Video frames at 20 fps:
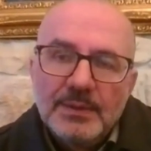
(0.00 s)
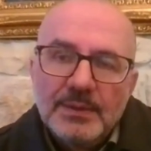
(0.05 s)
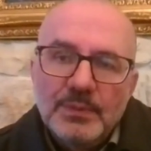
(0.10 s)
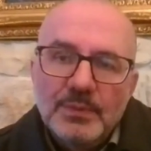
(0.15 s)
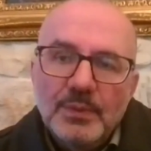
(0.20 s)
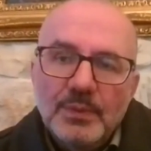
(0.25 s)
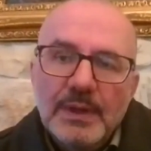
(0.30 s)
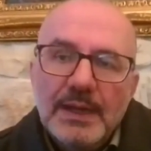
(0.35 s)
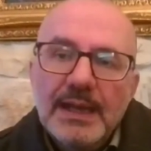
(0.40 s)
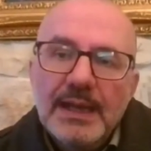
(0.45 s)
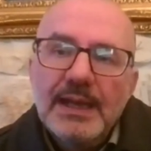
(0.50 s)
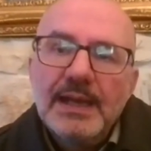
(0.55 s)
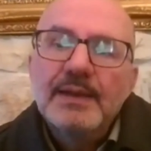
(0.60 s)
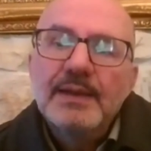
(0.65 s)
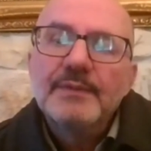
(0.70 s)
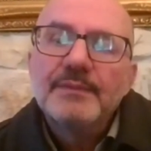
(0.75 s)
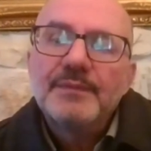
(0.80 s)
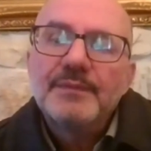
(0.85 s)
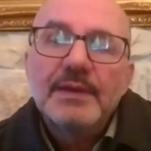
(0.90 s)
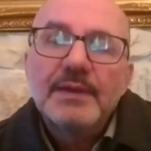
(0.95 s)
to
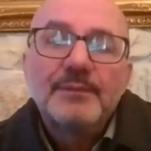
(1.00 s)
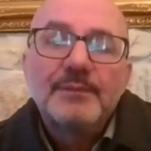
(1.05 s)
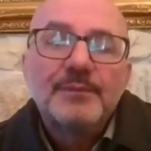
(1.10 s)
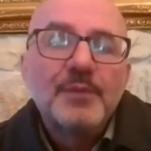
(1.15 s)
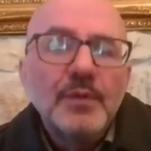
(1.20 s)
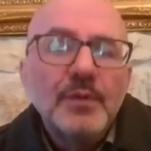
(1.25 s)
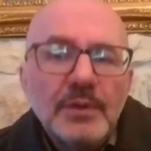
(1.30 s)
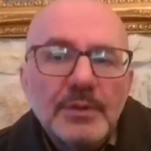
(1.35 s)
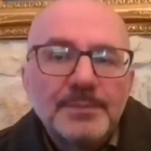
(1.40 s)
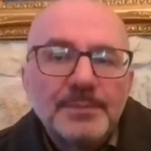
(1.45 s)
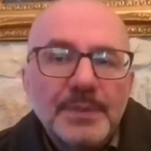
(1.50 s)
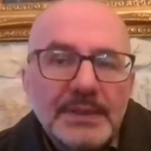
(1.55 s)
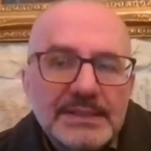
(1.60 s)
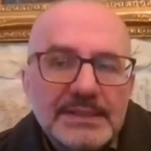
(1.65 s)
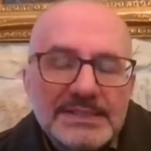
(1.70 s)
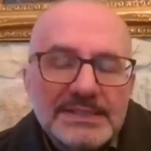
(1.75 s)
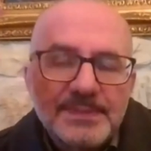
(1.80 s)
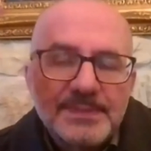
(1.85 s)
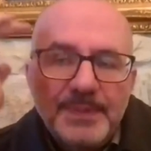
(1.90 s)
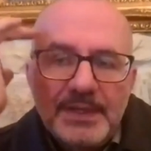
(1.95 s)
have a full
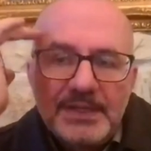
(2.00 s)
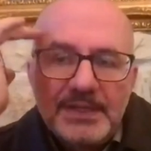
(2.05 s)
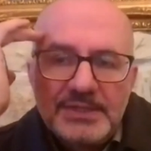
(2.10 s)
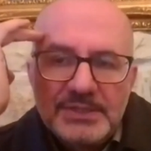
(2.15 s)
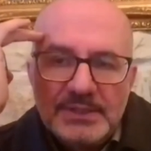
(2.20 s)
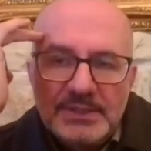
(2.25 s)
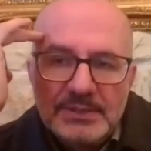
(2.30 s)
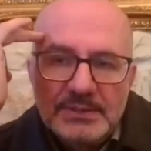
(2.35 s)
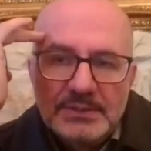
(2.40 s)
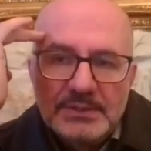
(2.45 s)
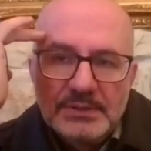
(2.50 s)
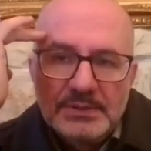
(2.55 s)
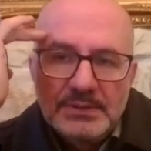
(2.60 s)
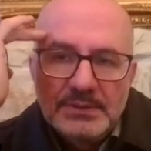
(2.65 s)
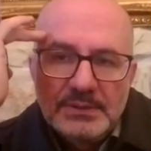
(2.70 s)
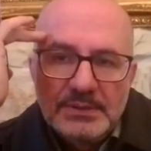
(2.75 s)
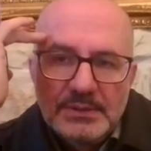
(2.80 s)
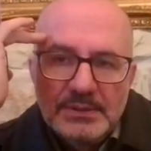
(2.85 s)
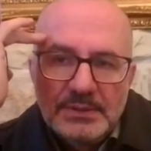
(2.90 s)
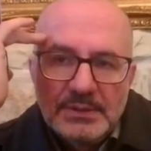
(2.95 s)
participation
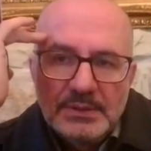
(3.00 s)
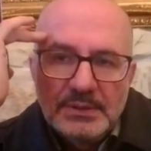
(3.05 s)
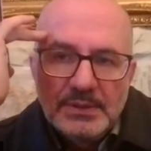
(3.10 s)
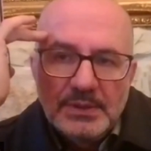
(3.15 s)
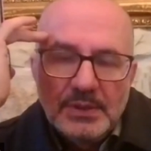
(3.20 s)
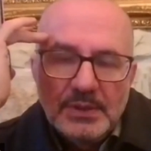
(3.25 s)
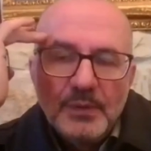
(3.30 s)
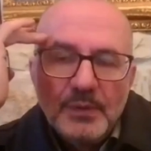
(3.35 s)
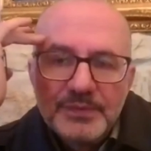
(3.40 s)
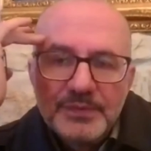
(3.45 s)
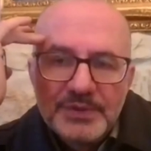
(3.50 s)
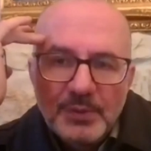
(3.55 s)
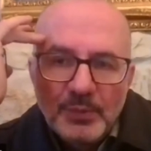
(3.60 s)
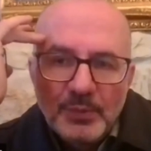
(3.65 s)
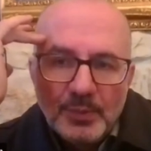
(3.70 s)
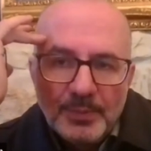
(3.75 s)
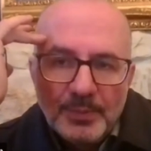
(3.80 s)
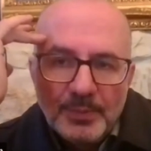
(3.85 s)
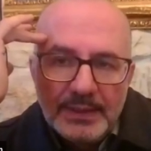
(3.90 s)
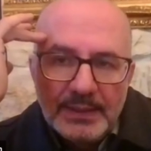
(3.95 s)
of the
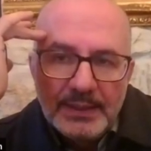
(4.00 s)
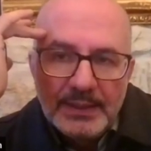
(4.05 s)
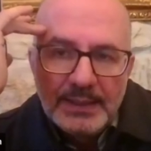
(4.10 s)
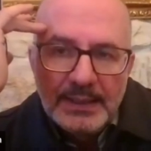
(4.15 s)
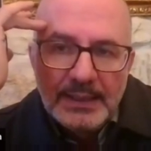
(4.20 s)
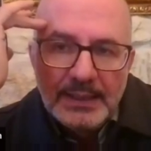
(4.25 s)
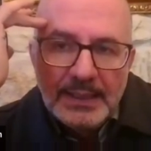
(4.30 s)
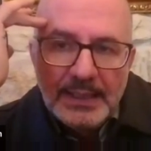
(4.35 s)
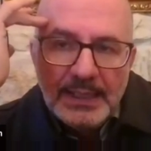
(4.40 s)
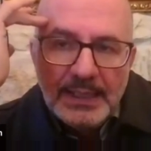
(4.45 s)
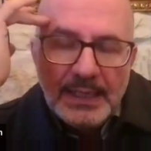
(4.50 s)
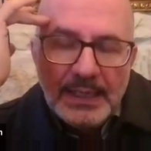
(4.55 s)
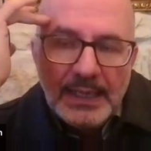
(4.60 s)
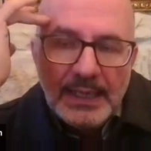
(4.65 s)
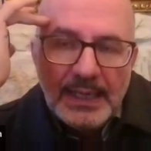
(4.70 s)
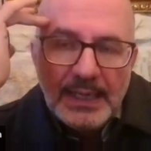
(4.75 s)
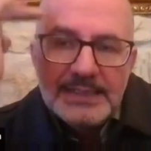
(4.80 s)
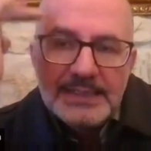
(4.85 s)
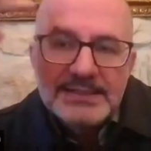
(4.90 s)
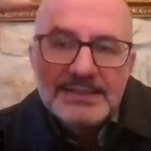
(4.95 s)
woman.
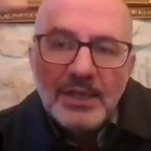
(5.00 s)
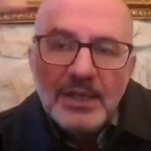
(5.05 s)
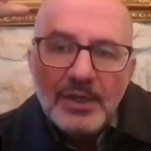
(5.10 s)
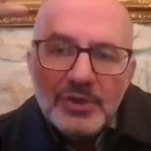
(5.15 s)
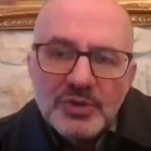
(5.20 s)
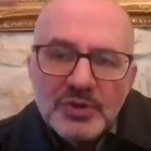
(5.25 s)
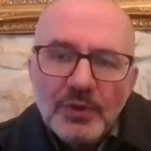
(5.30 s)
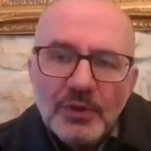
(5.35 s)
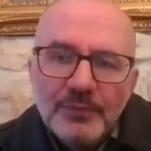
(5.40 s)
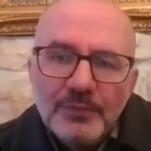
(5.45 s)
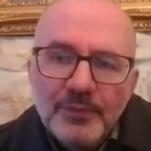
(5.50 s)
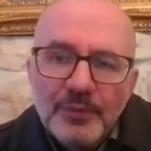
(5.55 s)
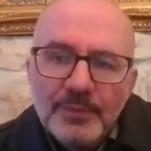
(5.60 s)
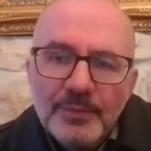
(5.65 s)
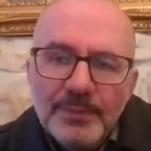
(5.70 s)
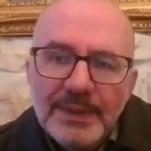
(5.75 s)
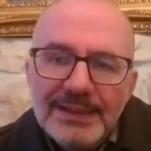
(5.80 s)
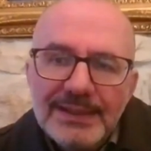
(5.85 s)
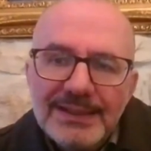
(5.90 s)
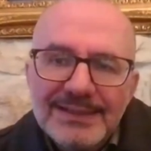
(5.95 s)
And the issue of
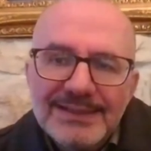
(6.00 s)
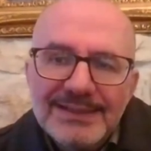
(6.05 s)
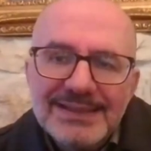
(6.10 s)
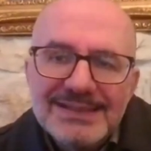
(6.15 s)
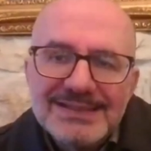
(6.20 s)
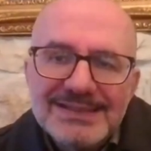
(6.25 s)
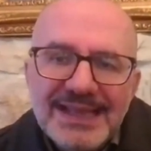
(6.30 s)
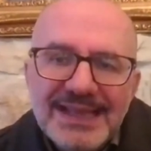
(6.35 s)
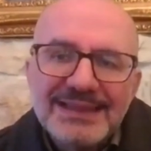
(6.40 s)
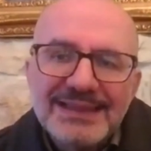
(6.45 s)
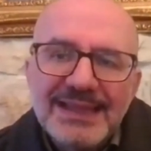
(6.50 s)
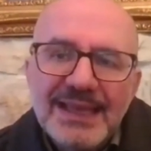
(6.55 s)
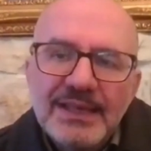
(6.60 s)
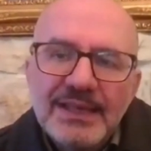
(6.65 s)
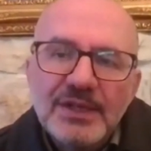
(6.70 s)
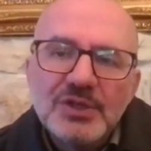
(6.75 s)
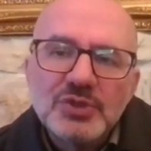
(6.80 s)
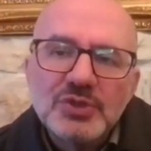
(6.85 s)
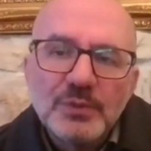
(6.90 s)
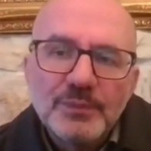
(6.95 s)
women, it is not an
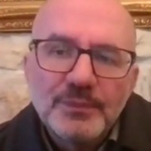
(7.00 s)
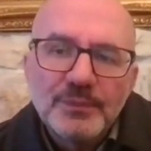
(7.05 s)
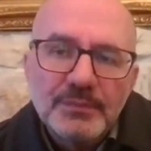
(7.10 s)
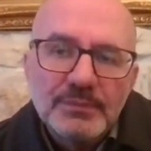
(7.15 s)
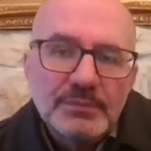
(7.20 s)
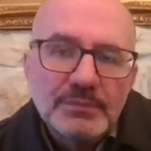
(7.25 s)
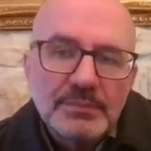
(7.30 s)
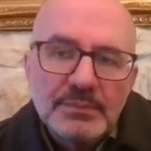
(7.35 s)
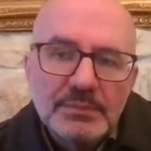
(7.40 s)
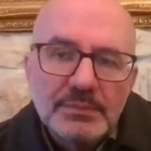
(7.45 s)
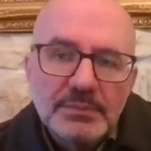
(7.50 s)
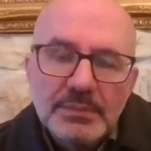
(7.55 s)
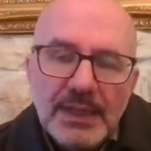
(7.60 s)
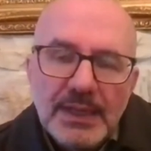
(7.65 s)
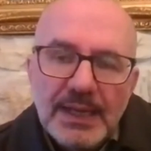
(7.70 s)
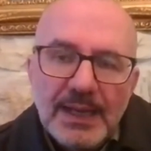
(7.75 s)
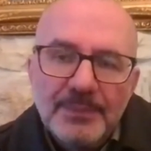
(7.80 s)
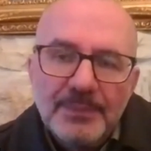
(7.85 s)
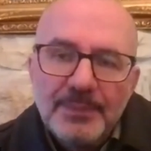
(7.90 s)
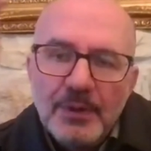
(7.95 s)
issue
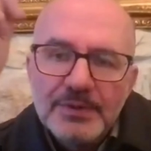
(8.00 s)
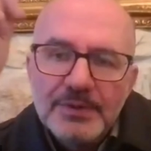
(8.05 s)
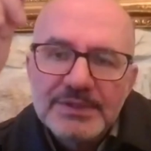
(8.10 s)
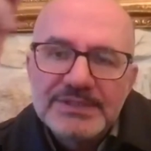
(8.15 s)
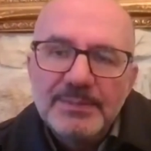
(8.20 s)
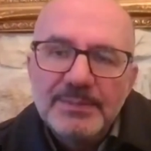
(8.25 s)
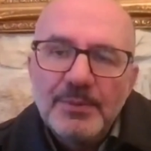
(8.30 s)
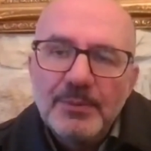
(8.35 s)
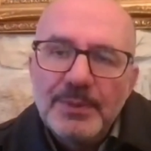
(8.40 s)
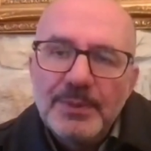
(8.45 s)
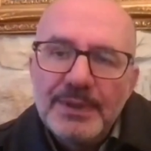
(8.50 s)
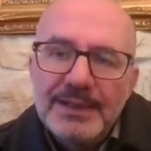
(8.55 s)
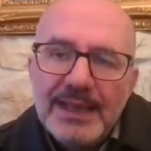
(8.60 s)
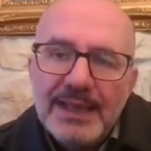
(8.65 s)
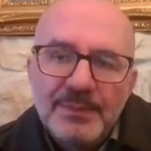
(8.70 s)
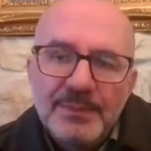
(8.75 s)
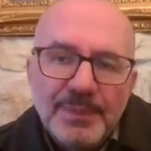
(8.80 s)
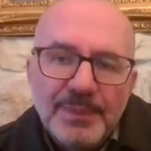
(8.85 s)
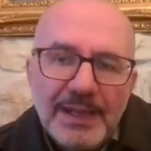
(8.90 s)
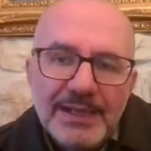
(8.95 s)
about the woman
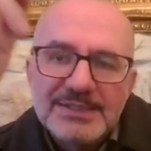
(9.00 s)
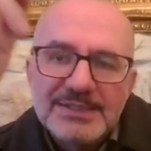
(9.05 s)
and by